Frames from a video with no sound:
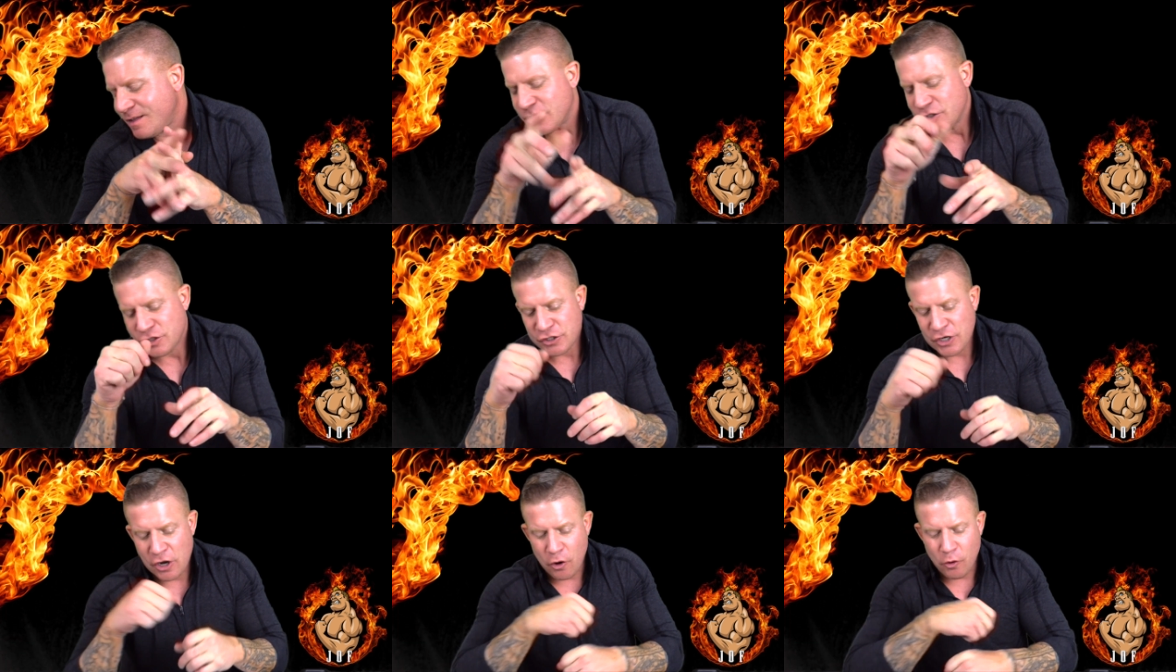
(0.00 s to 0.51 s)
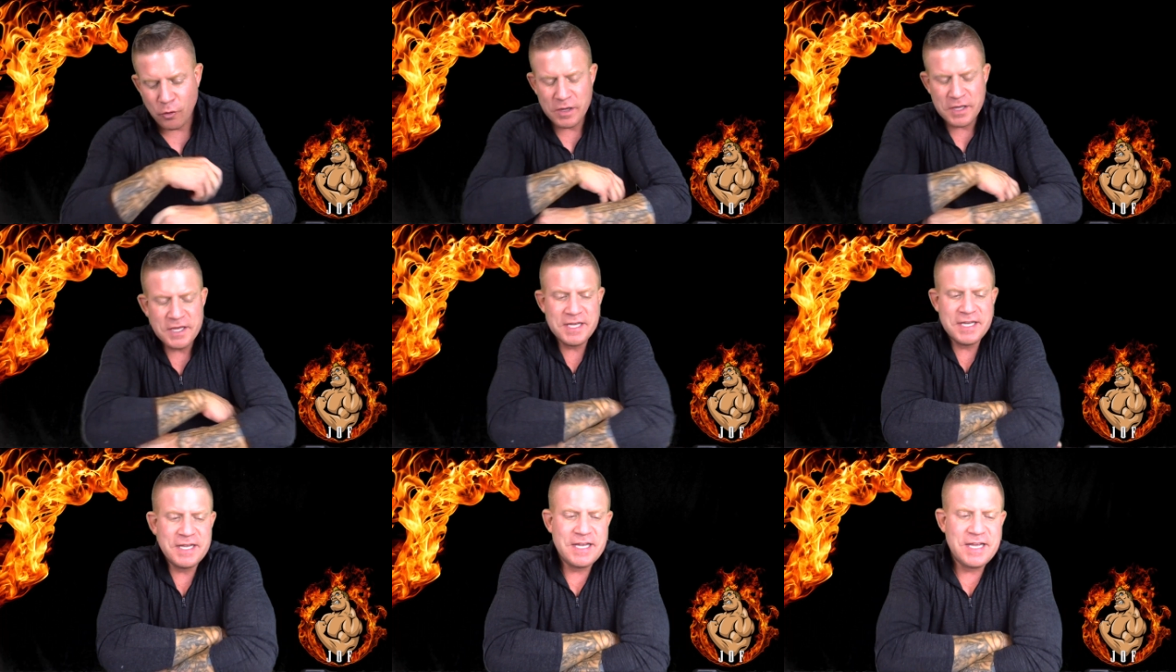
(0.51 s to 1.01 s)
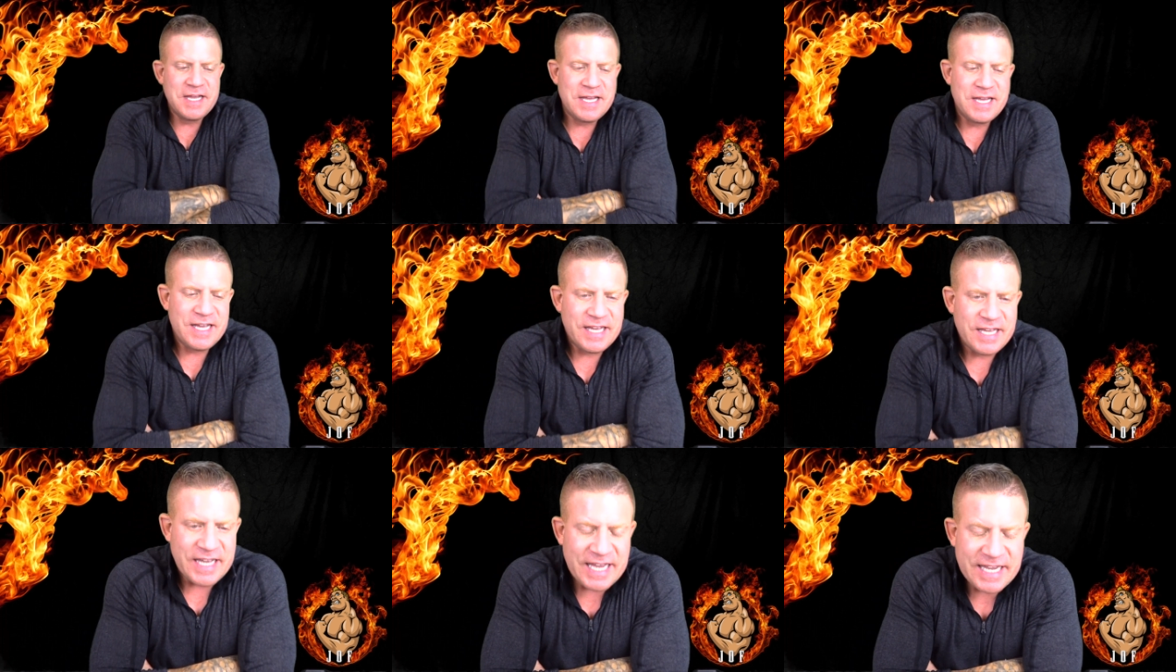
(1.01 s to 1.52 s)
So
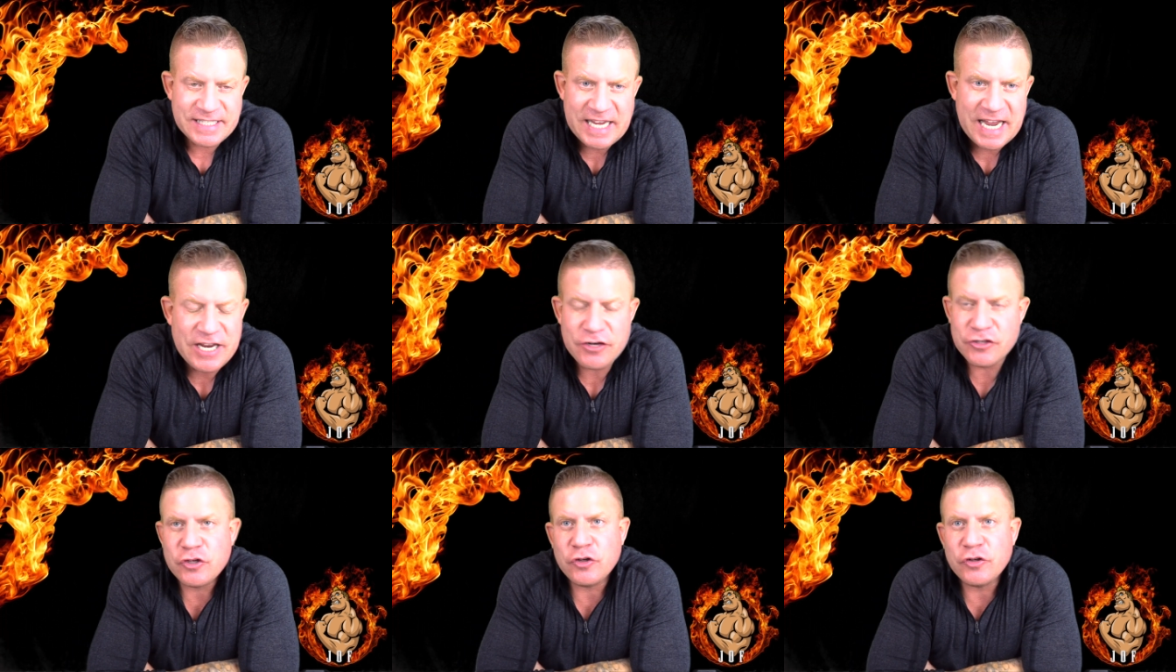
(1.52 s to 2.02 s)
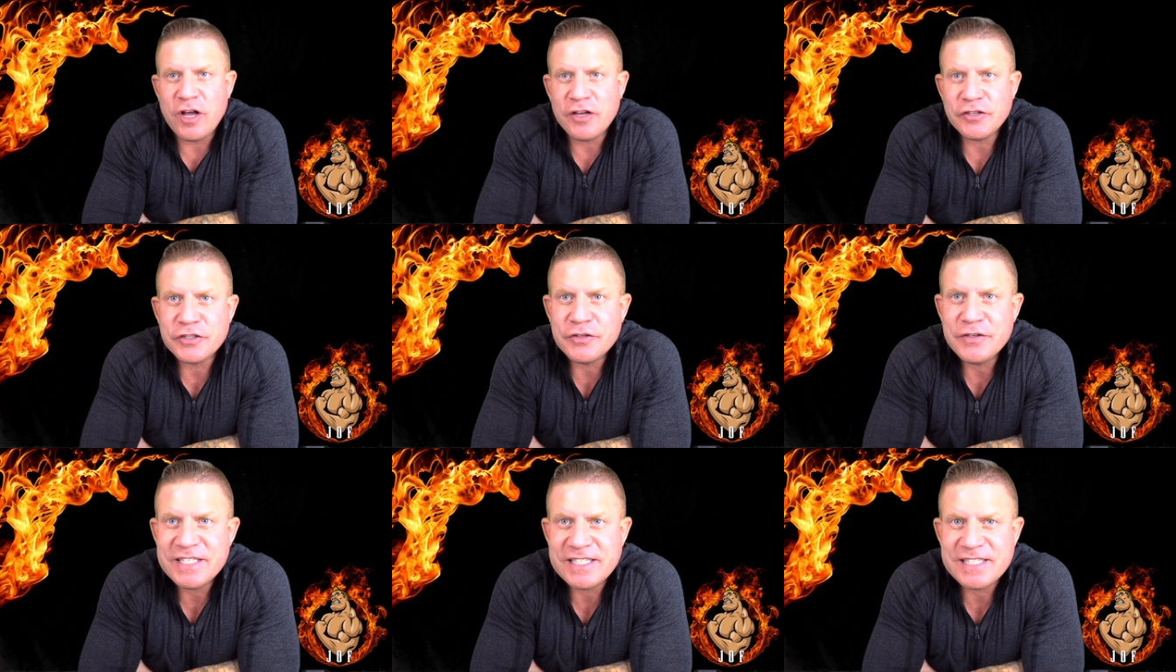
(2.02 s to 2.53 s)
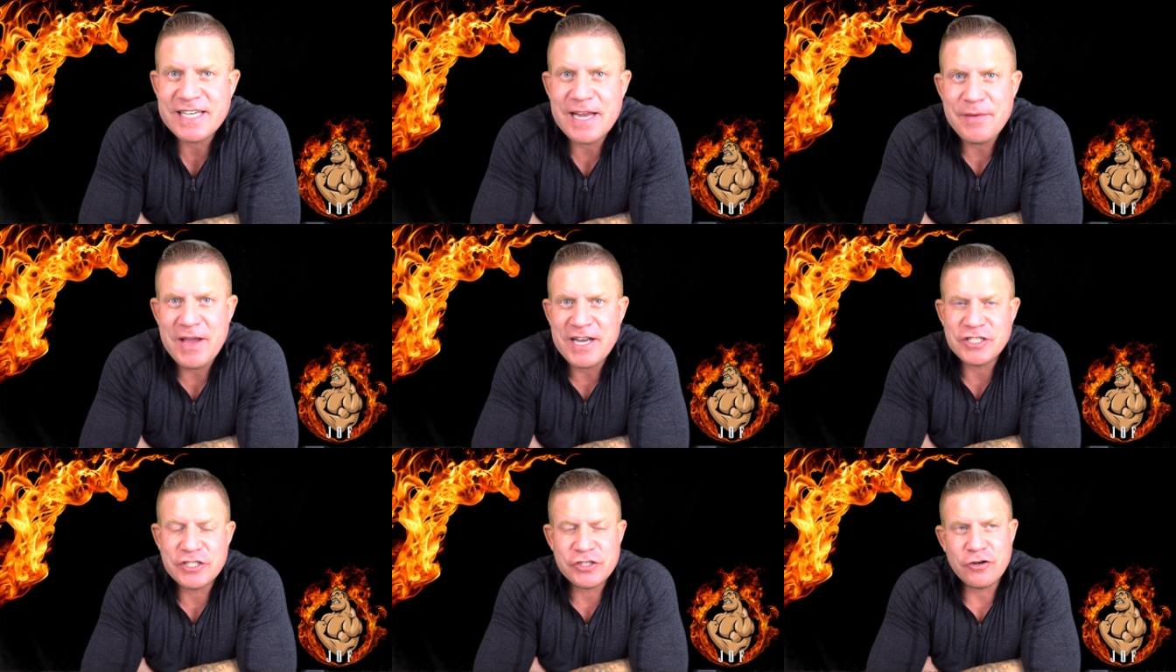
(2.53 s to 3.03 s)
he's 8 years old also. He's the same
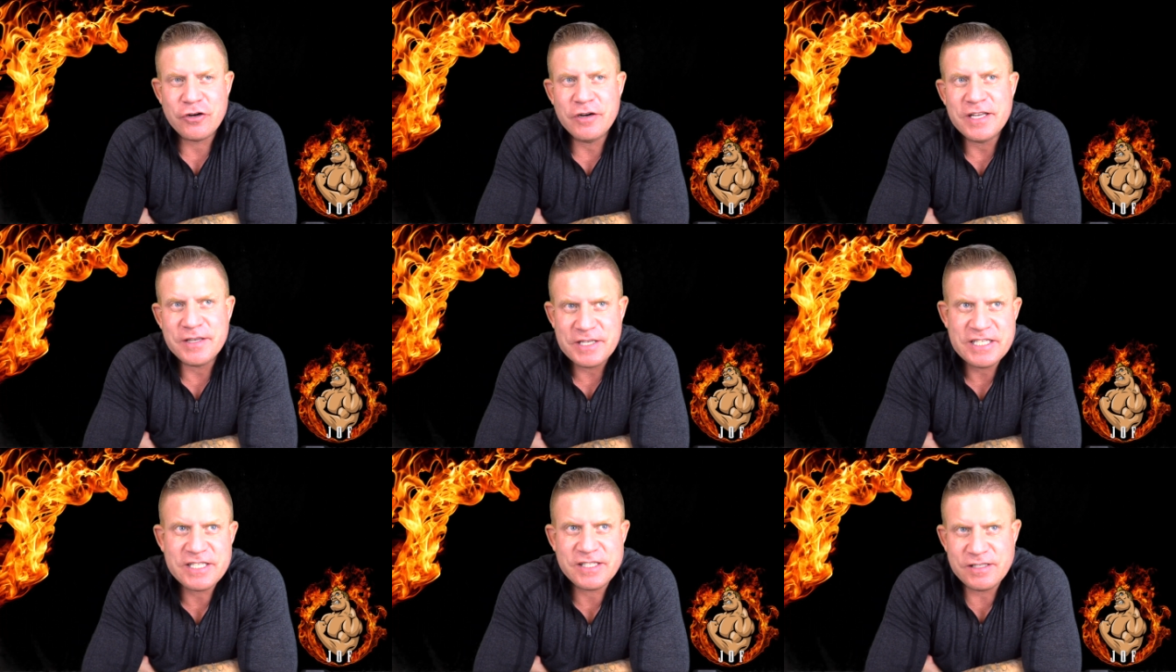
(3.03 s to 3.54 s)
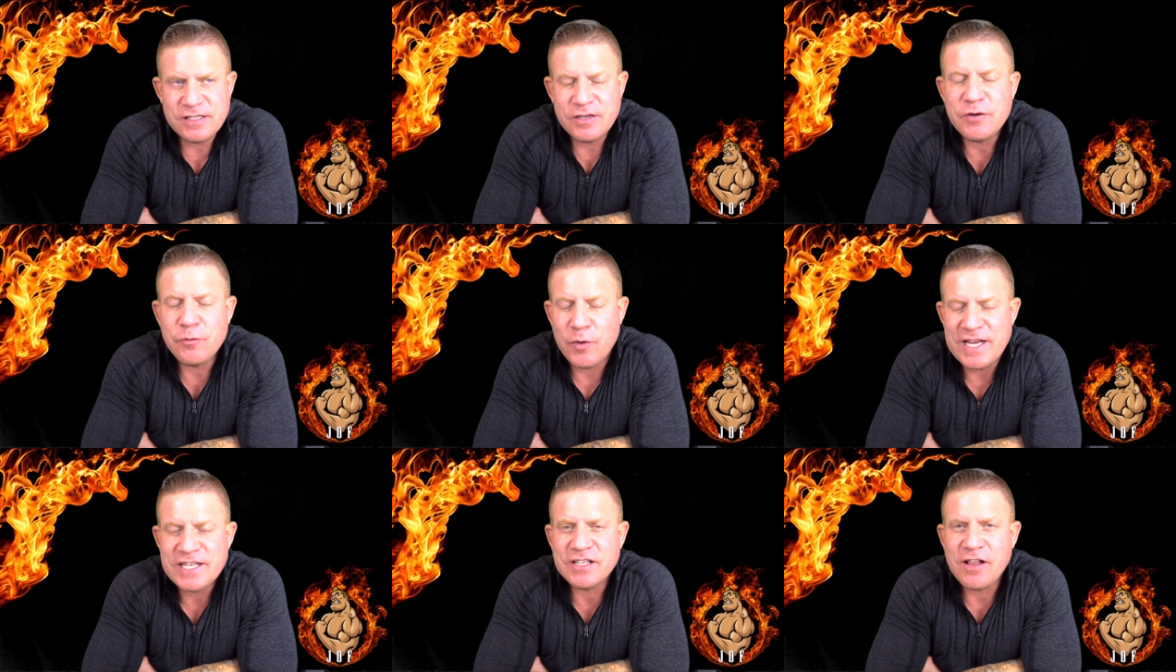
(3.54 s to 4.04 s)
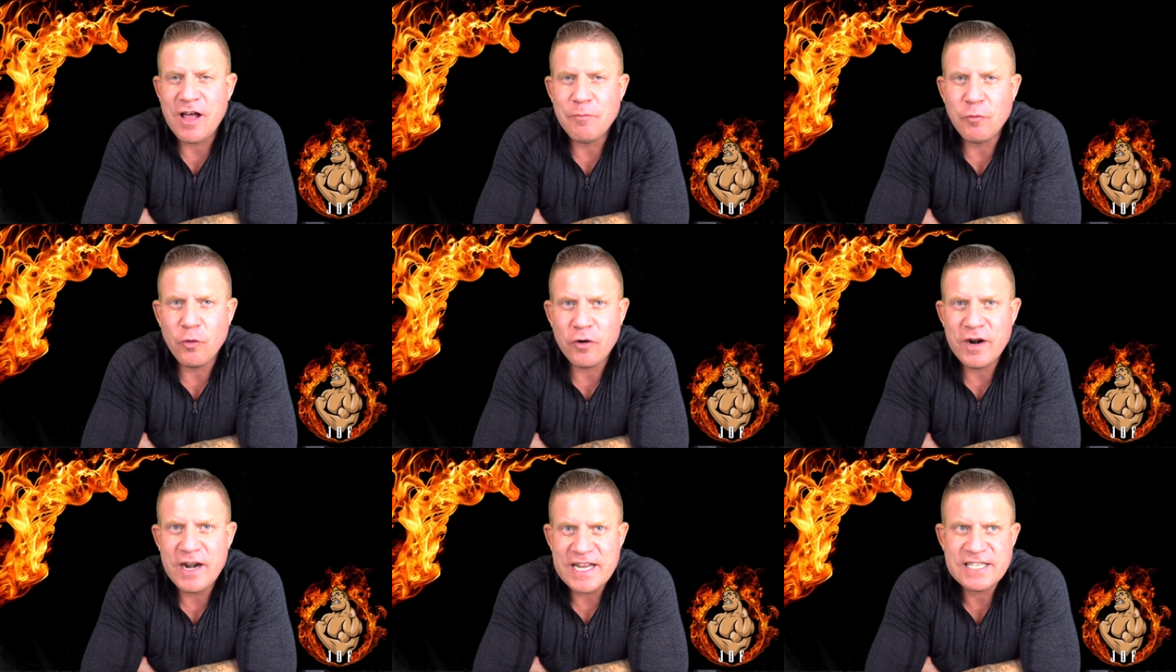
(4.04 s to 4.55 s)
age as her. He weighs a lot
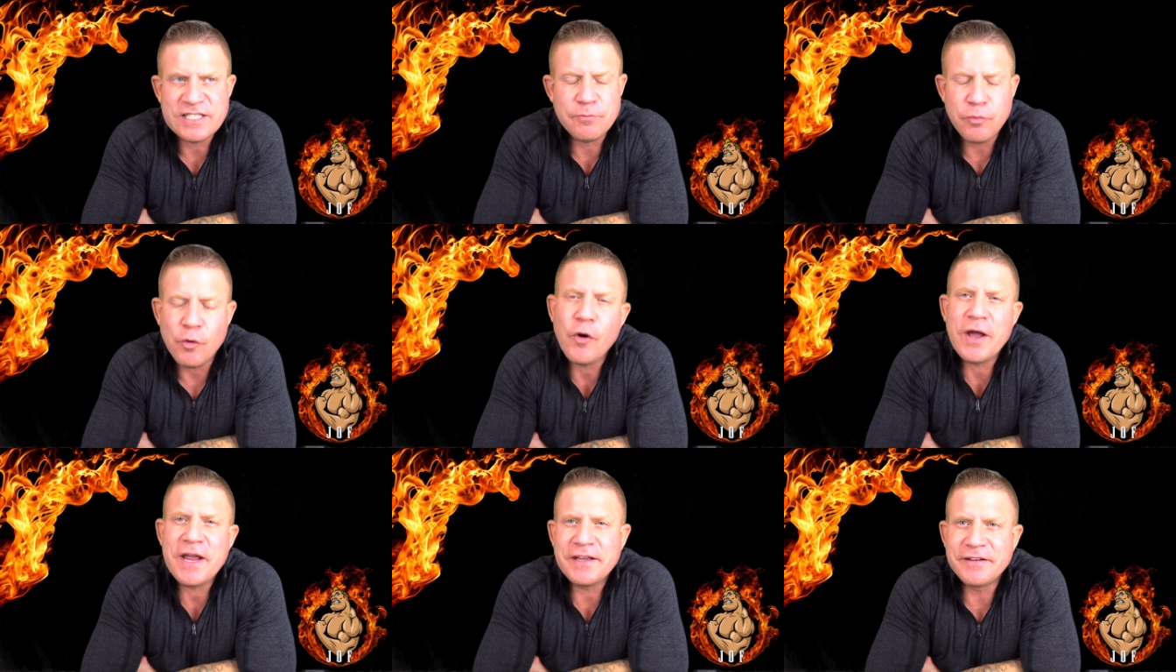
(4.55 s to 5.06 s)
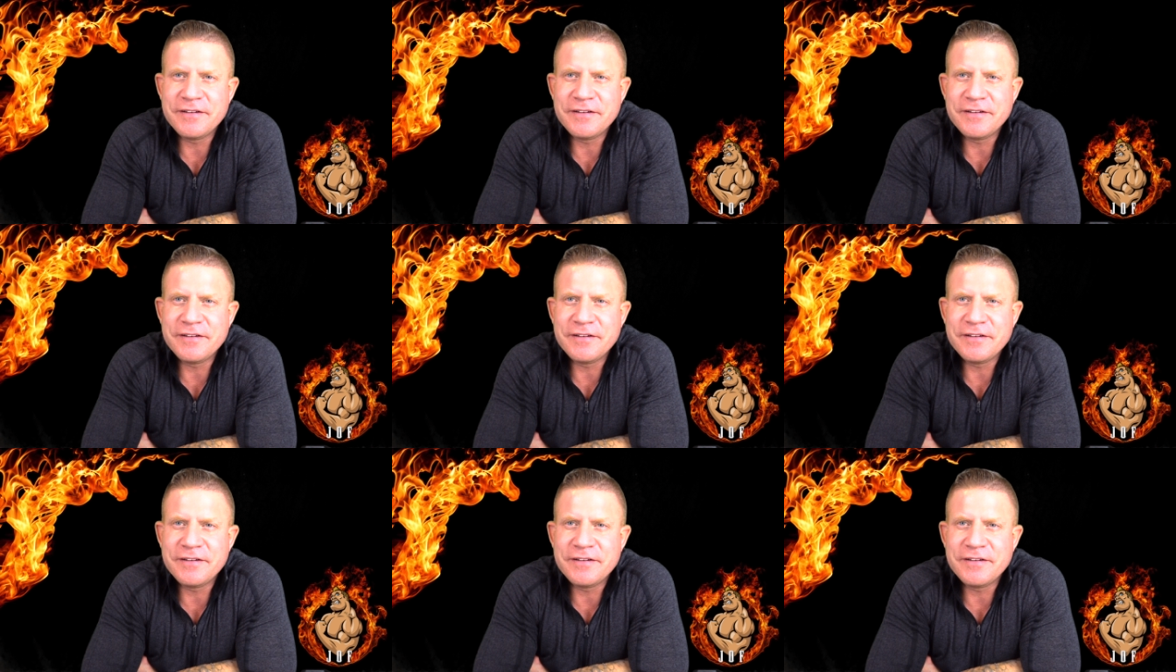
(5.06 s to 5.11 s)
more, and he's a boy,